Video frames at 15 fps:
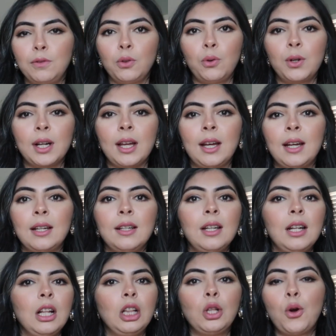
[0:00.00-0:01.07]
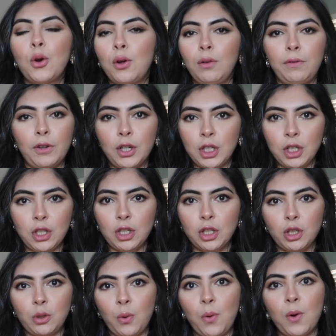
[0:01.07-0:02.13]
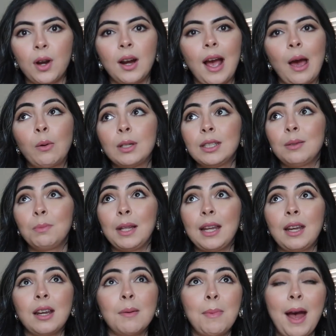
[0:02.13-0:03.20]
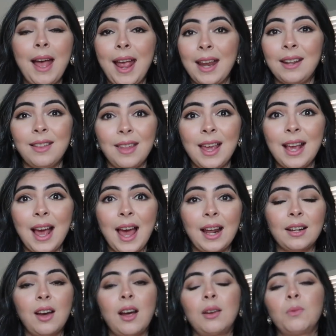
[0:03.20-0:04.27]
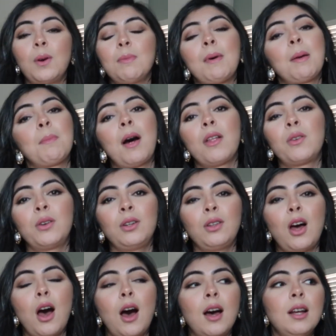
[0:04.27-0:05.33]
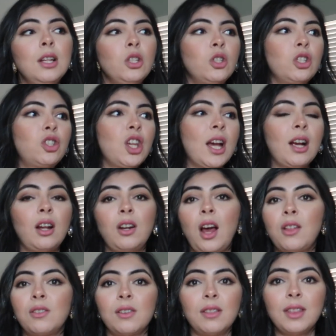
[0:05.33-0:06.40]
Florida local furniture store. I wasn't planning to buy anything. I had gone with my mother-in-law to check on other